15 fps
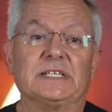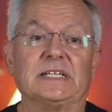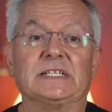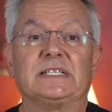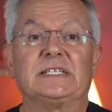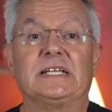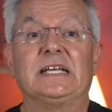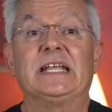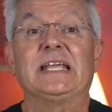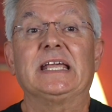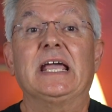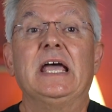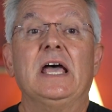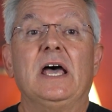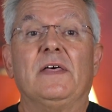and
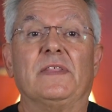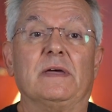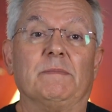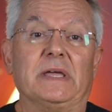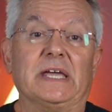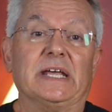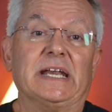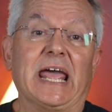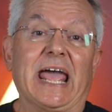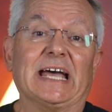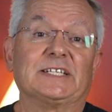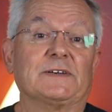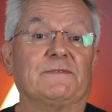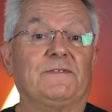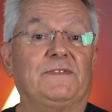sending them in
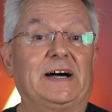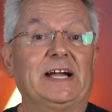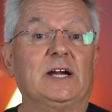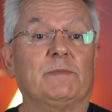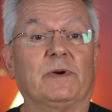as a fire